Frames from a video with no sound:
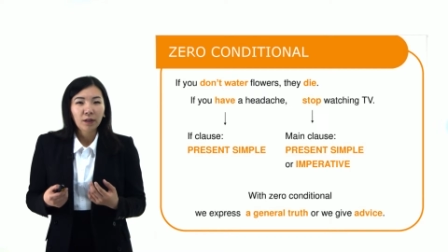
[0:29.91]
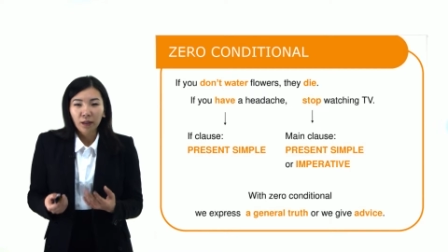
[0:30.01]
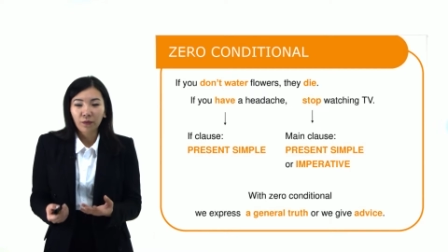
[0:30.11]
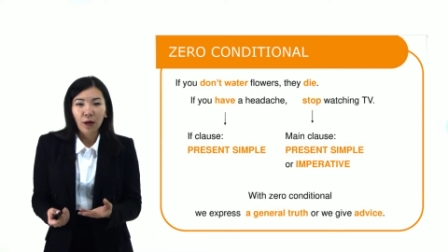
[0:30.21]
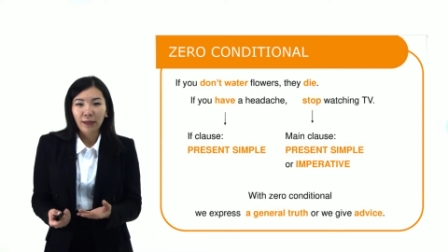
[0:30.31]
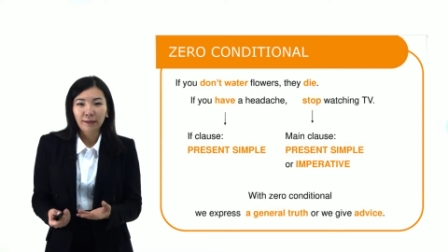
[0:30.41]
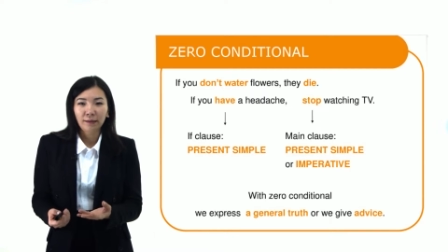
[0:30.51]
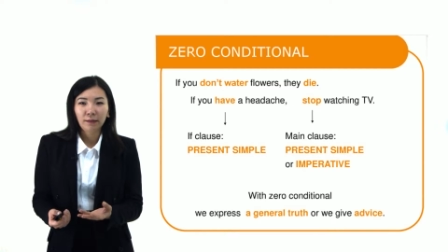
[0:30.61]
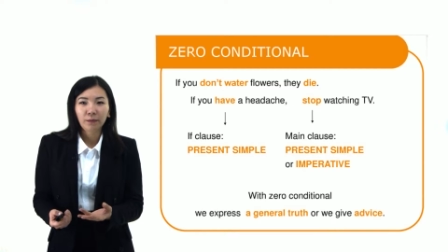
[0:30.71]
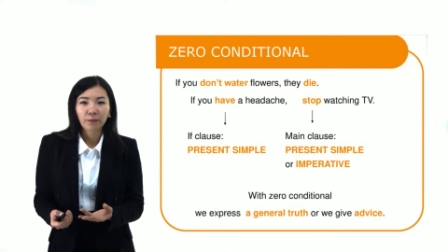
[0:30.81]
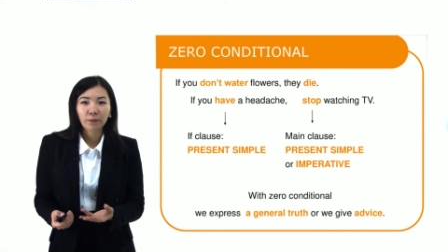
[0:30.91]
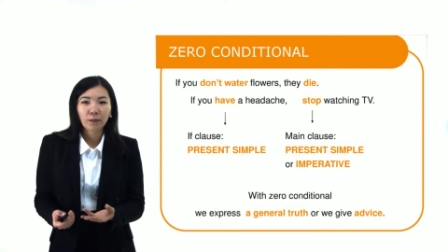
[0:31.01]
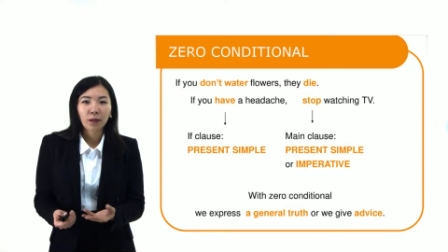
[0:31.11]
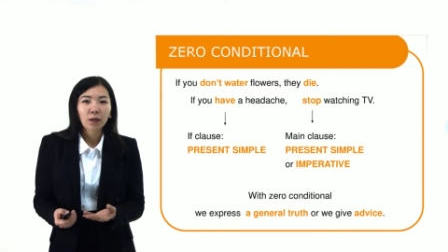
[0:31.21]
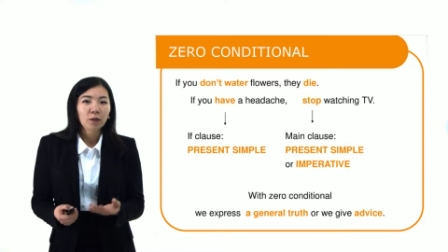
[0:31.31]
advice.
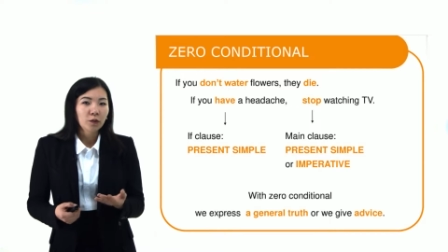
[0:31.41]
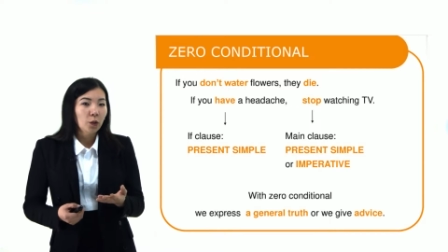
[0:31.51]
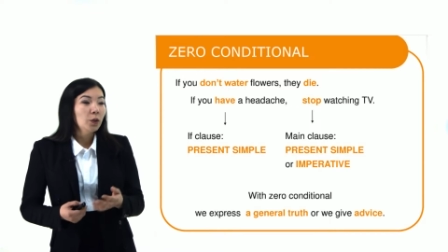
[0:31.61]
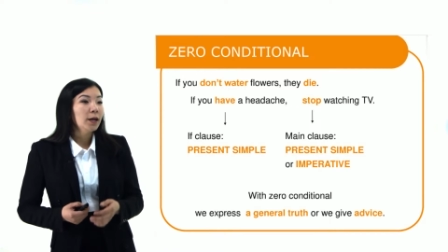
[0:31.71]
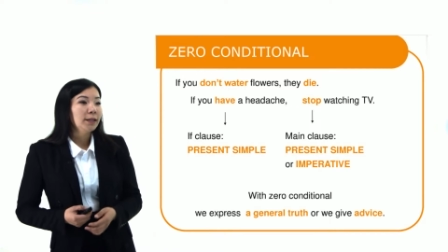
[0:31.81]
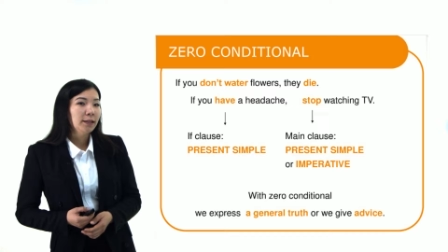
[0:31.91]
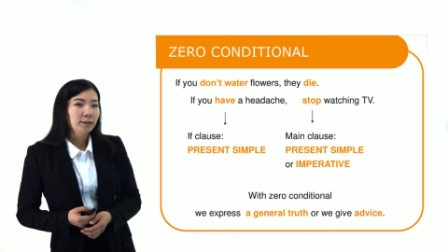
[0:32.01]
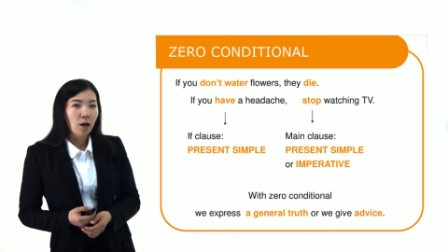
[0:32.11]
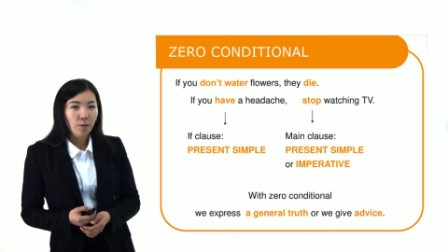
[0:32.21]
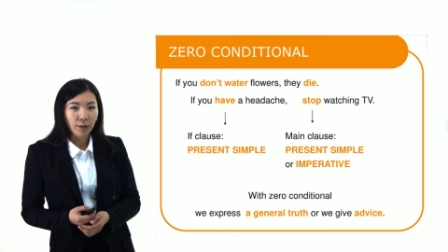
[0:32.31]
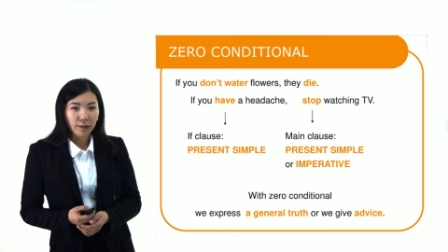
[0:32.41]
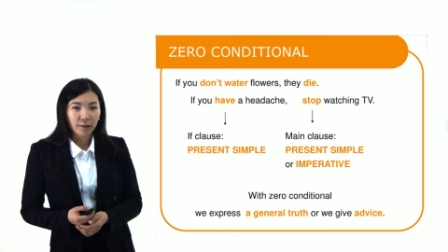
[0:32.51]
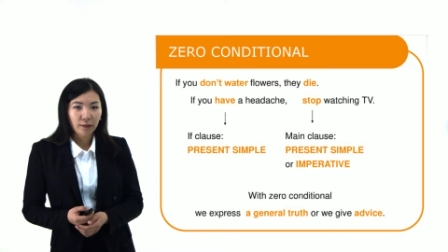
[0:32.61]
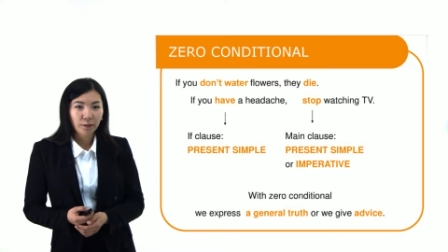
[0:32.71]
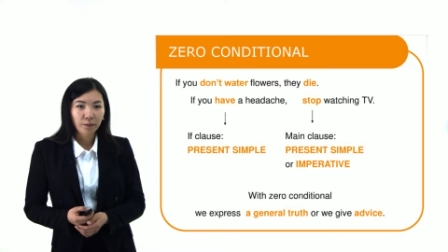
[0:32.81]
So look at the
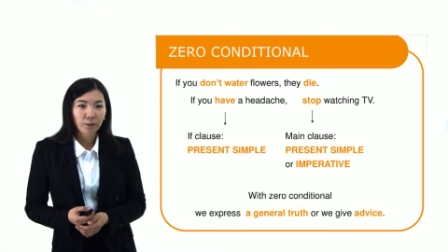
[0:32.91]
examples.